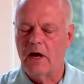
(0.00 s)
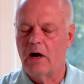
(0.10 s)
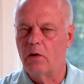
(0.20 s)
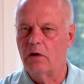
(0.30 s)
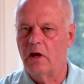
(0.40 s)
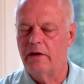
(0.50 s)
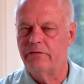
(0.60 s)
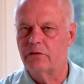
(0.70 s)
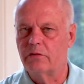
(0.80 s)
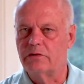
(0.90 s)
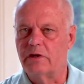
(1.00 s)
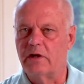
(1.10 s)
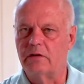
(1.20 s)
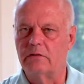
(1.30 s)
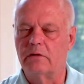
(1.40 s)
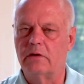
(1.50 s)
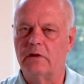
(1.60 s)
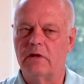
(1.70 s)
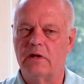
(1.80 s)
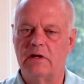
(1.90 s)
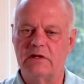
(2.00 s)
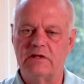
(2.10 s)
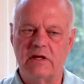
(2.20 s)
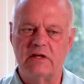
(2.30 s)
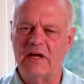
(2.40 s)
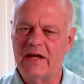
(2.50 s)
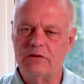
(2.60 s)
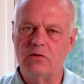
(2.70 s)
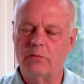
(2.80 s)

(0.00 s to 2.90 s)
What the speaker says: How our life turns out is said not